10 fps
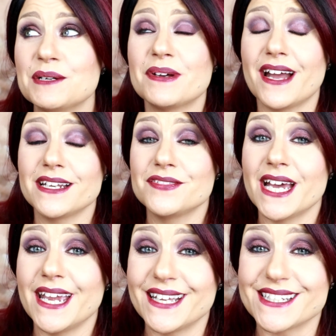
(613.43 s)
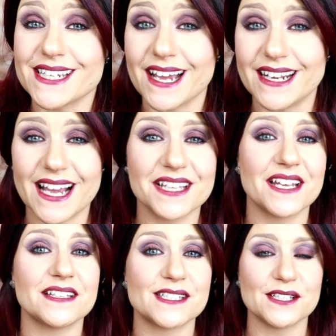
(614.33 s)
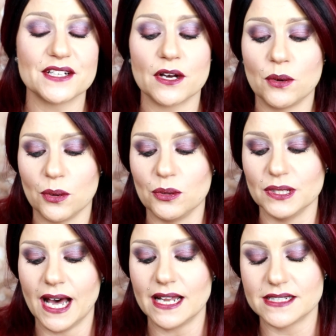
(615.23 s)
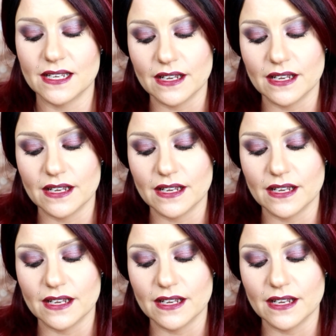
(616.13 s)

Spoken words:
I'm kind of dying inside. I like this look a whole lot.